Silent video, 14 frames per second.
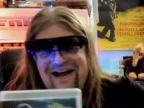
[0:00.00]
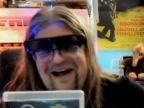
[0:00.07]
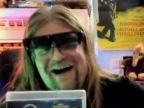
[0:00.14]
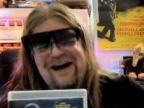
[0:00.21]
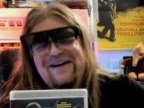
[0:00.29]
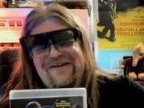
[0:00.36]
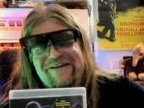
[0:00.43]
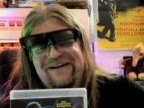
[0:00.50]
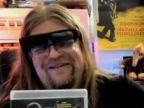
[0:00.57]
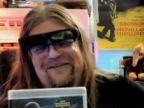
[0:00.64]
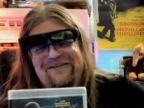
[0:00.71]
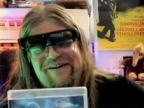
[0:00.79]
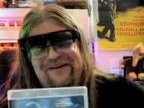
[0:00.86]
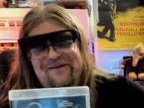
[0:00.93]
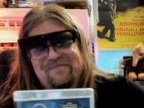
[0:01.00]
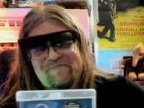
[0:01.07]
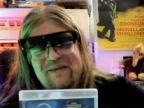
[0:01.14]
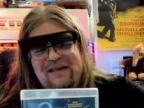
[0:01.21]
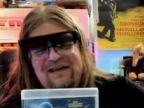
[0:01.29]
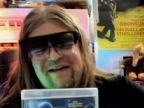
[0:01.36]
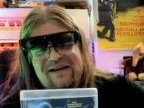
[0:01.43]
I don't even know.
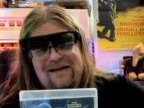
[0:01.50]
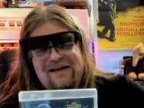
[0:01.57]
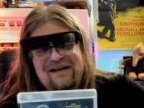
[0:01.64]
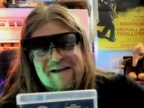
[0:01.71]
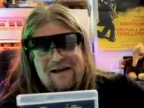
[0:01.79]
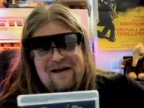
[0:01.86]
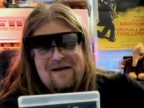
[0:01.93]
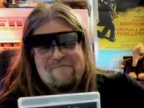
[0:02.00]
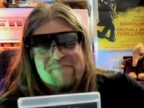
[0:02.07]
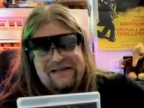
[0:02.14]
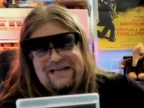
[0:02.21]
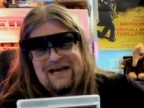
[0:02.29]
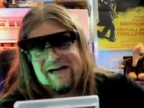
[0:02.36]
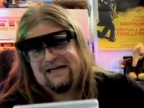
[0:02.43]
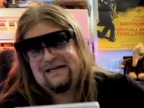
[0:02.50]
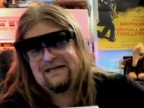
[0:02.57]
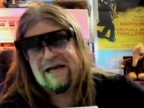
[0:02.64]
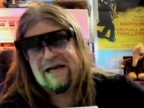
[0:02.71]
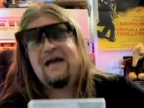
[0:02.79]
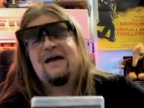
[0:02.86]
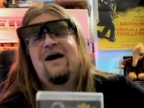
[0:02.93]
But yeah,
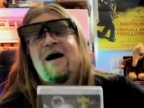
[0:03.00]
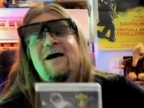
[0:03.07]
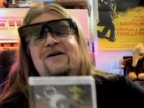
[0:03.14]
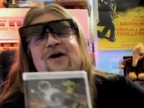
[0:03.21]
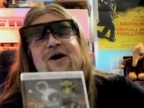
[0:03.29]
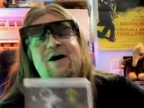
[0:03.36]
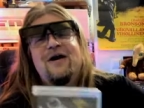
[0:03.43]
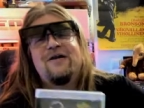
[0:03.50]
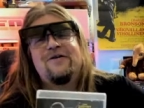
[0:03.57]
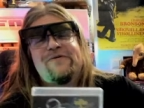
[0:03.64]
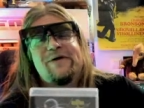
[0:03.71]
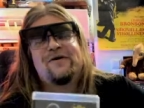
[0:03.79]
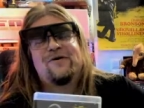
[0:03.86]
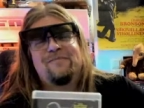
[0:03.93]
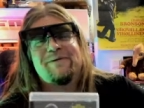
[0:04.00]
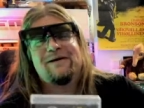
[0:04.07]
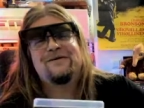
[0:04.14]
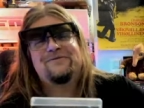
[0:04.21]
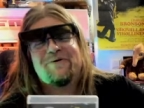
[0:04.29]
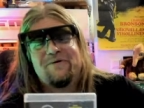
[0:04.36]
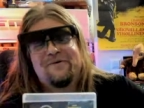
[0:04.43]
hey, I highly
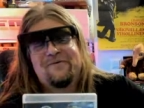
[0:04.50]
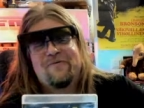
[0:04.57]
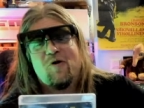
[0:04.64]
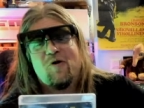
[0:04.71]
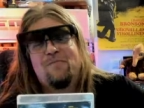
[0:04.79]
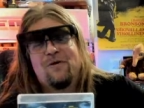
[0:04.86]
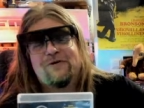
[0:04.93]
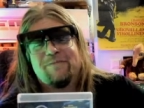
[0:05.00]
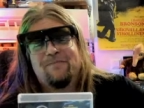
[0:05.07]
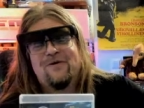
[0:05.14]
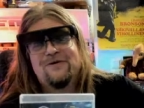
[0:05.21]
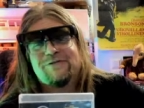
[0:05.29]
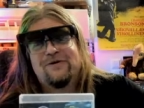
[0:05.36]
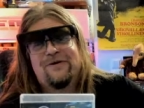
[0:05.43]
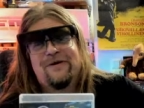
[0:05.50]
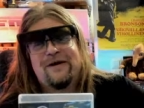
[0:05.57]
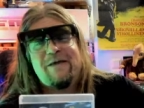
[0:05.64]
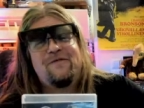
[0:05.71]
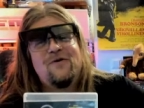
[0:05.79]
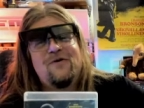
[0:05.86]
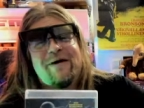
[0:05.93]
recommend Robot Monster.
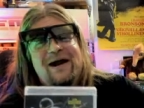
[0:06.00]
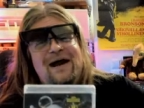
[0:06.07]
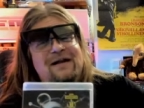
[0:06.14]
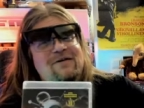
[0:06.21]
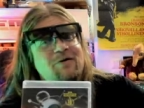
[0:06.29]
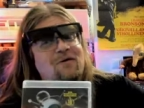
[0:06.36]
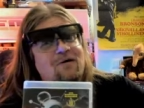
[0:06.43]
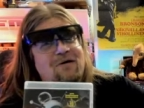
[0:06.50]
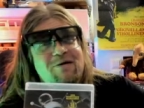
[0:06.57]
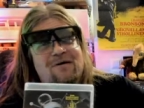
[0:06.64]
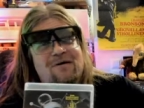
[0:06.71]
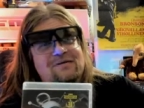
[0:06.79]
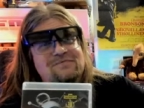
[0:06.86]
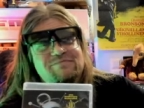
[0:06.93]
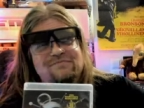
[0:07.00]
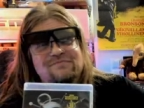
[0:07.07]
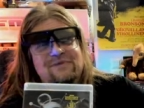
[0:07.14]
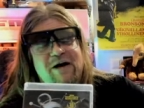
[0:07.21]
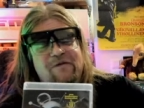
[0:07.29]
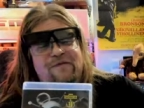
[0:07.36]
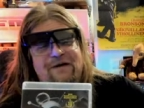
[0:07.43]
If you are at all
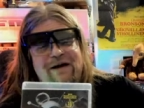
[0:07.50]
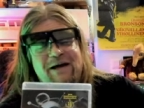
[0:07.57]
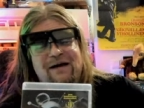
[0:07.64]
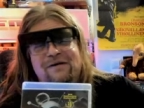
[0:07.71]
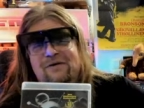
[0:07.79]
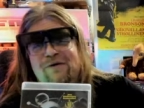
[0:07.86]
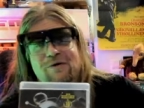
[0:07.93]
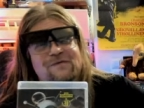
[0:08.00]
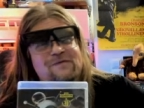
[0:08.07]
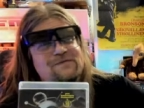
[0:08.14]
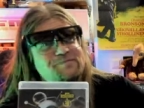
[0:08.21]
a fan of